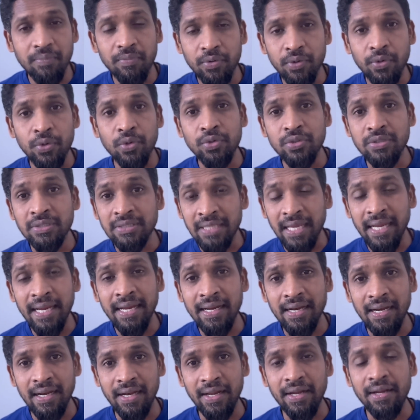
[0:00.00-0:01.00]
do
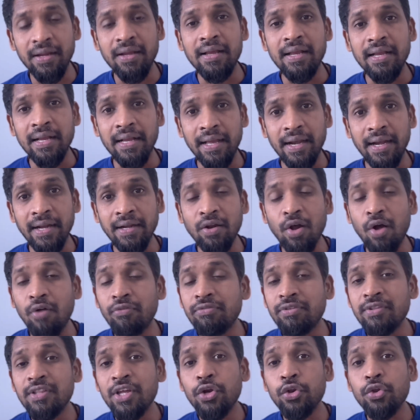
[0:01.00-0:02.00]
cycling, correct?
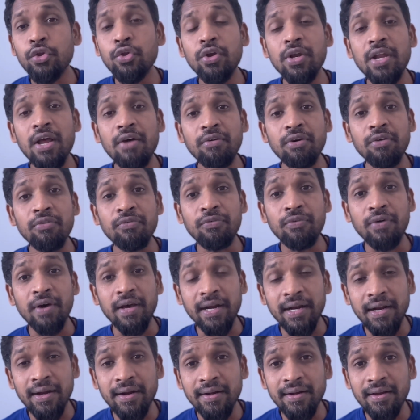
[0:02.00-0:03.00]
After that, you never
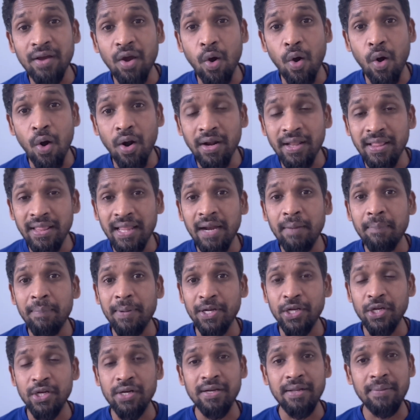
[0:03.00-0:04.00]
forget on that
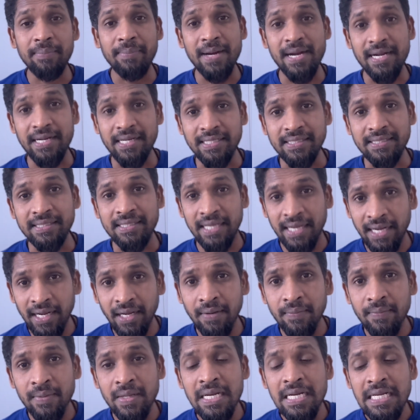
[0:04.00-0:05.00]
particular practice,
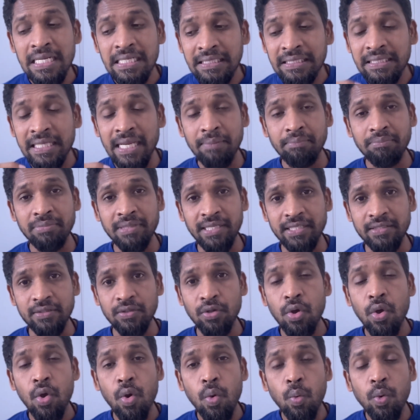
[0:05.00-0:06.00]
correct? Same things.
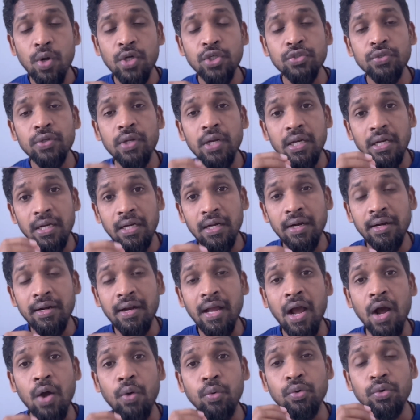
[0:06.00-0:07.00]
Once you learn
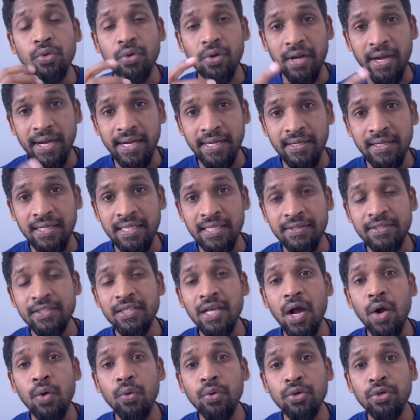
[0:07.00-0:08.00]
how to write, or is
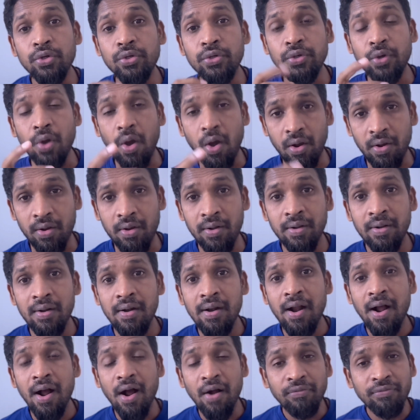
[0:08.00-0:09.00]
how to talk,
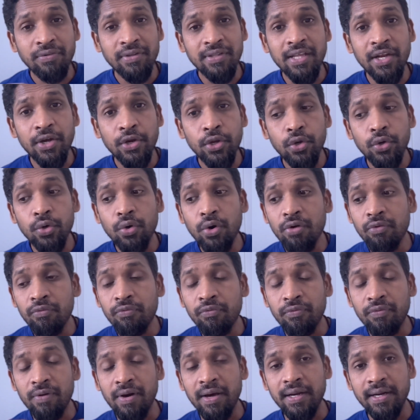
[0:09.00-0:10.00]
after that you
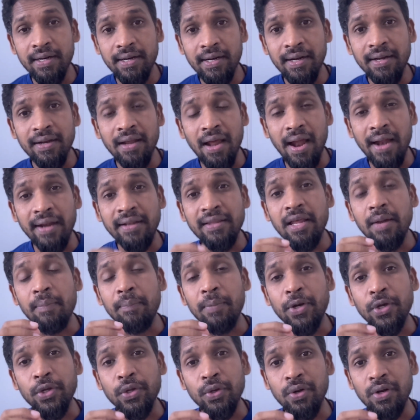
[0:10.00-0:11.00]
don't forget on that
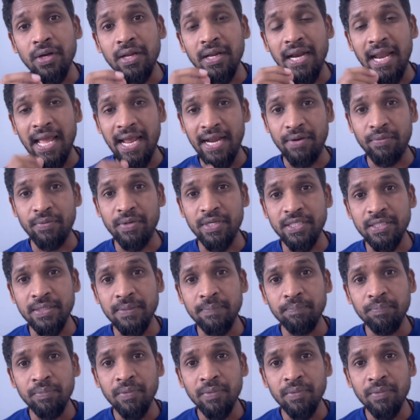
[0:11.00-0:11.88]
particular language